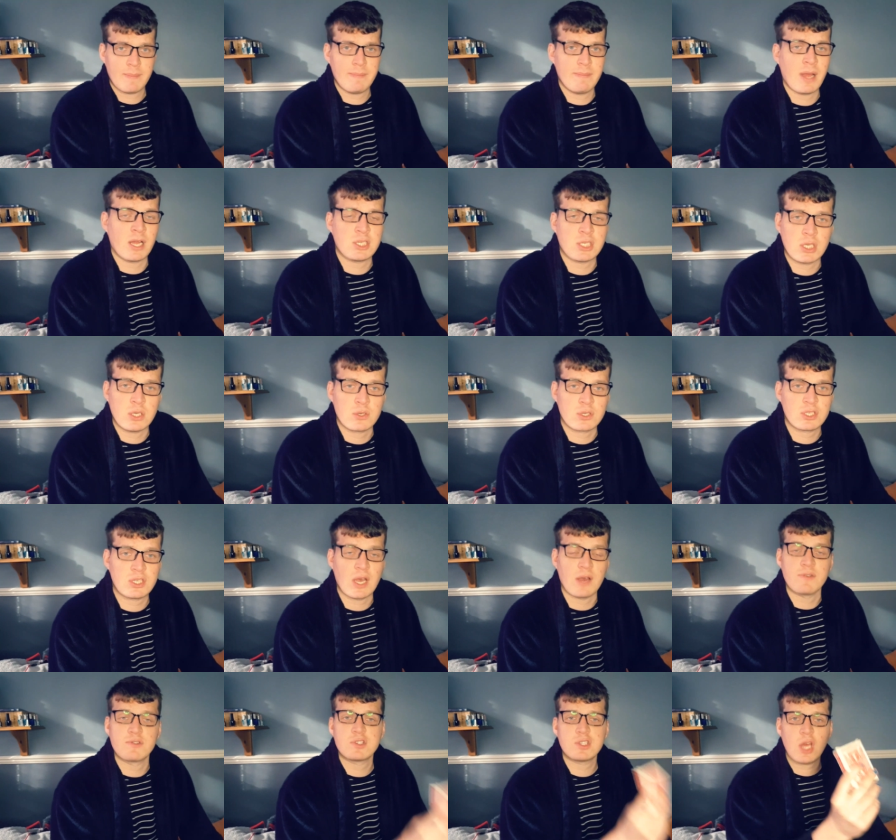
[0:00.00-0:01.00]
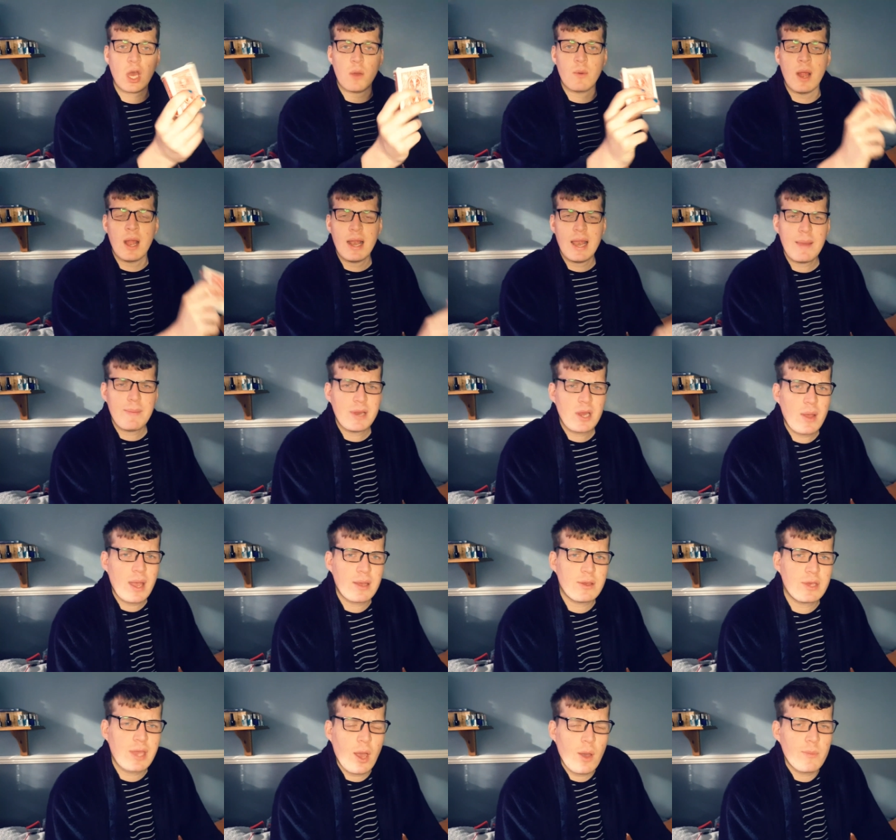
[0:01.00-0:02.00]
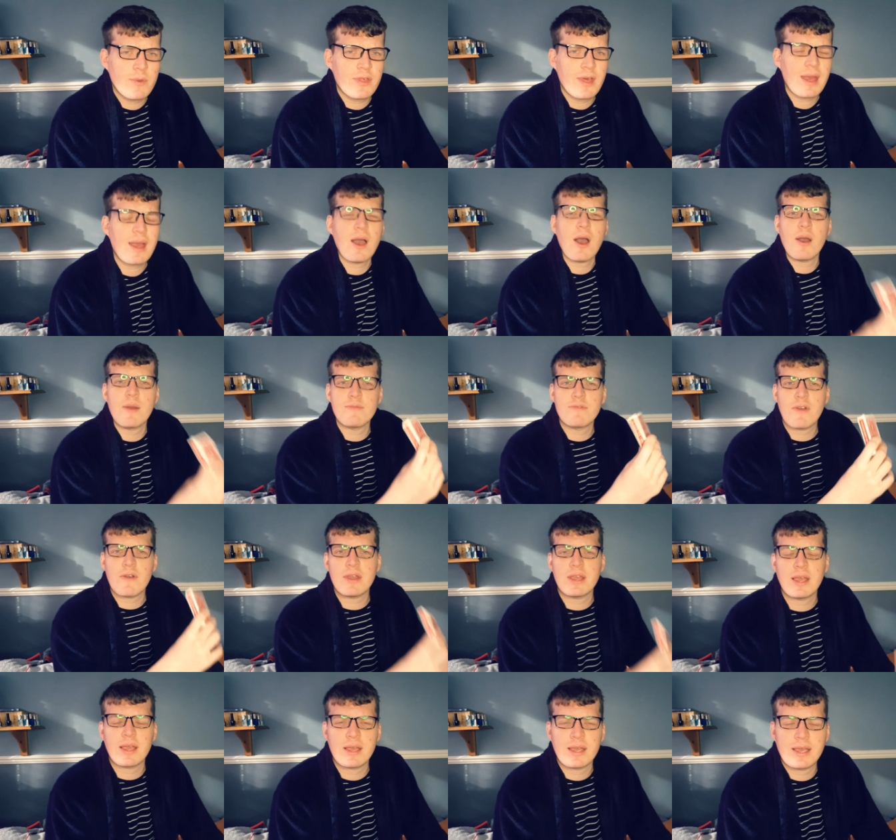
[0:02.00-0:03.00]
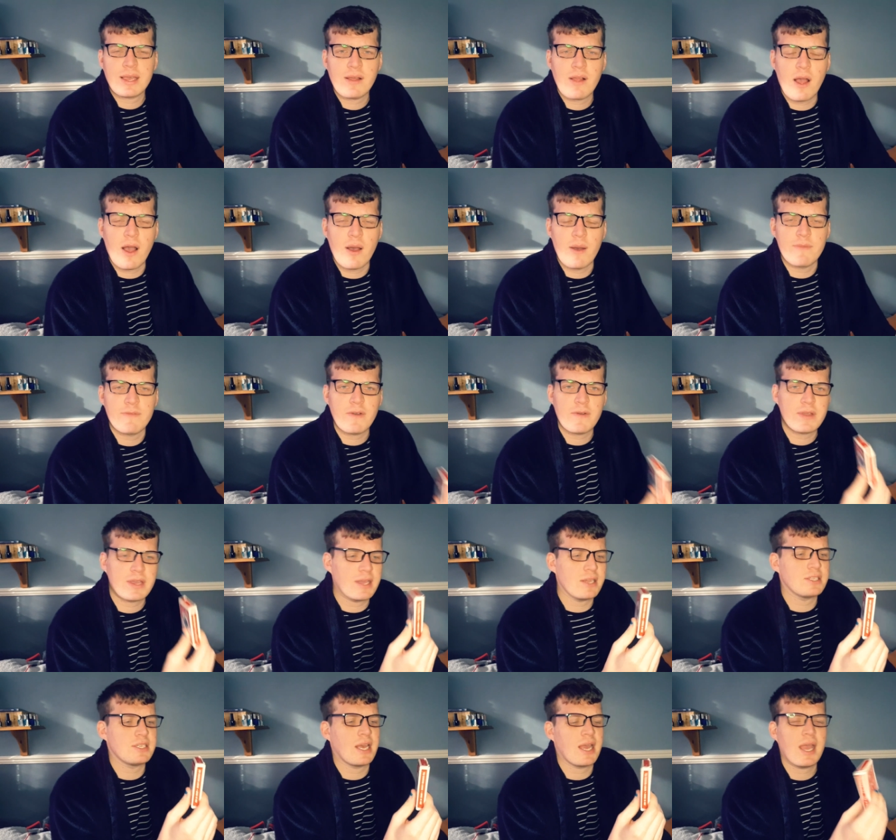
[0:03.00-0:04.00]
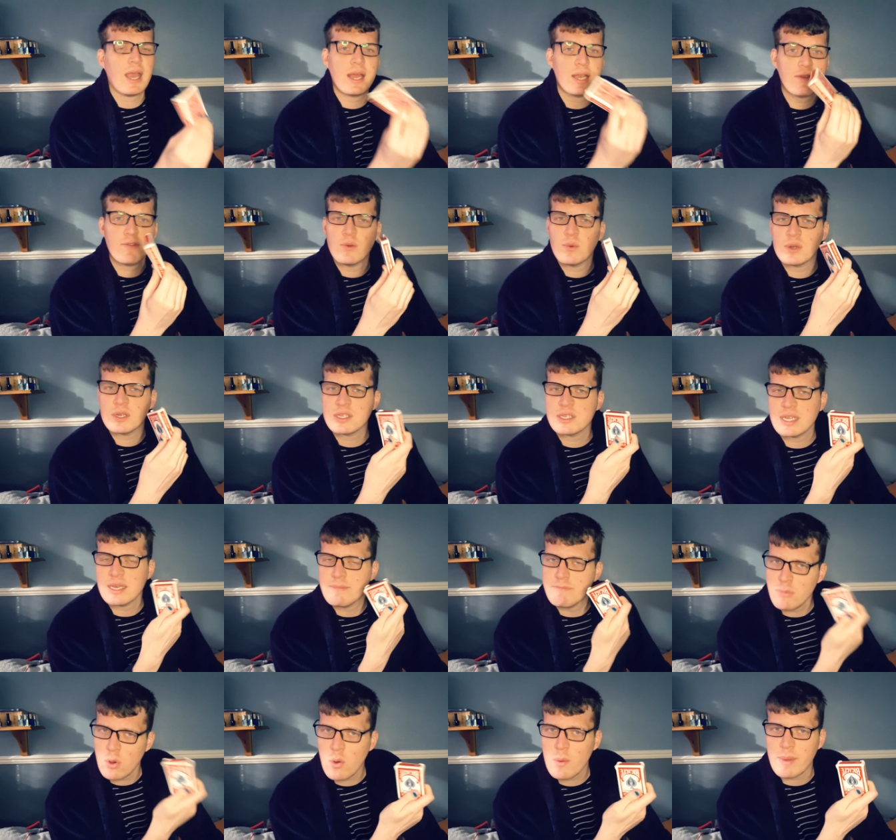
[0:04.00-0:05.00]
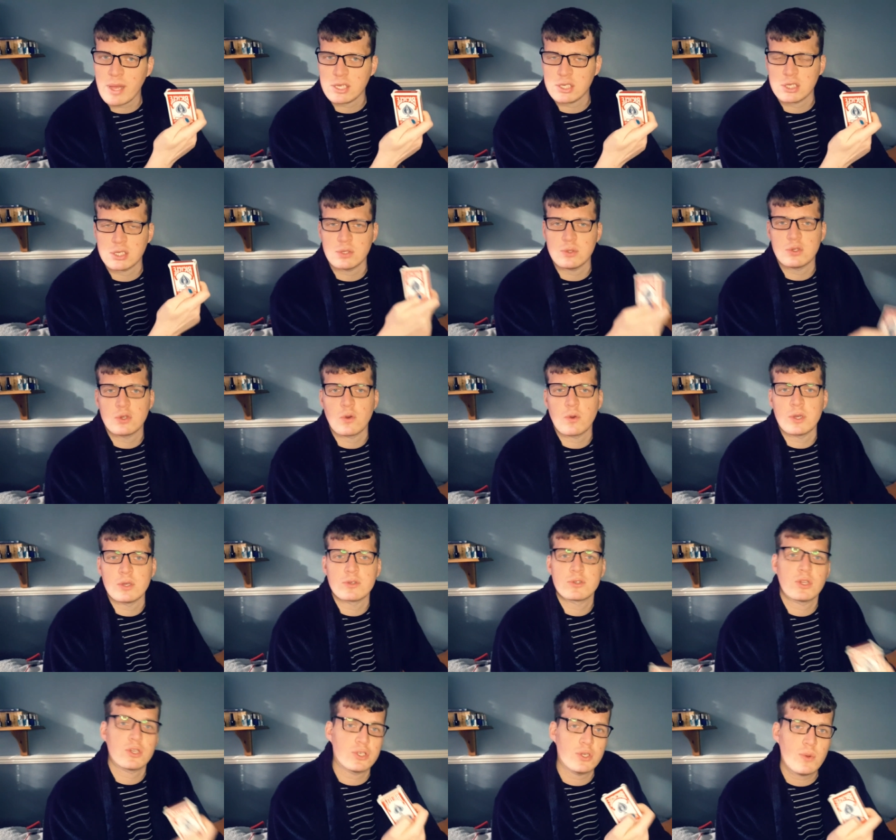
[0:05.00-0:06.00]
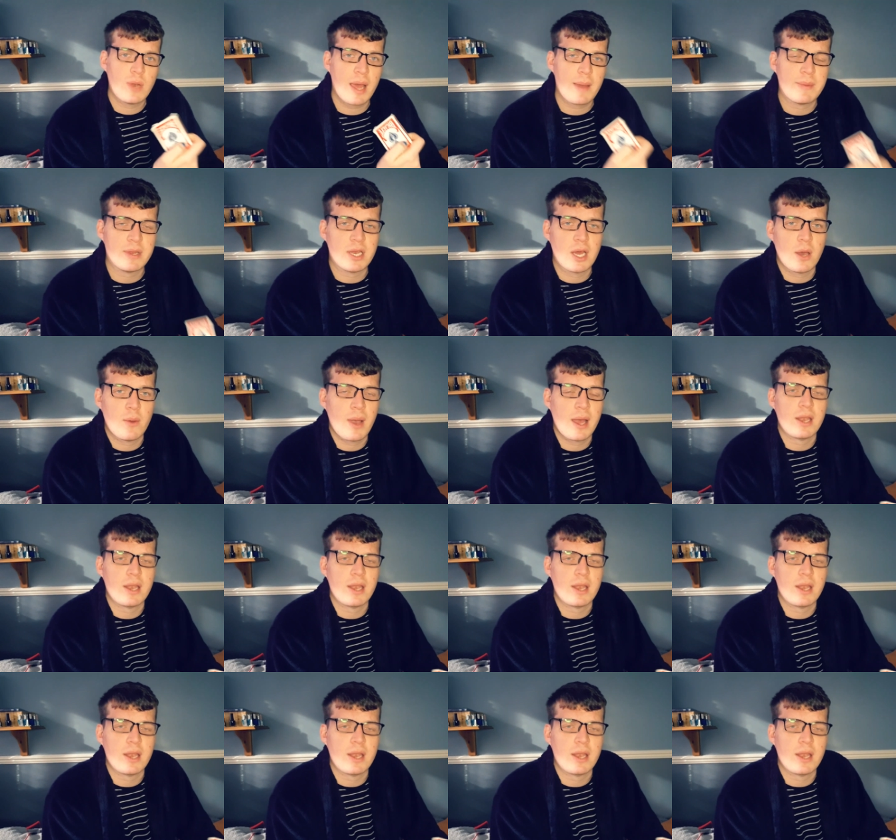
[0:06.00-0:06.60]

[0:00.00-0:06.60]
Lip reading: Magic yourself. So let me know how you get on with that. I'm very, very keen to hear. And if you want to see more magic tutorials, do let me know.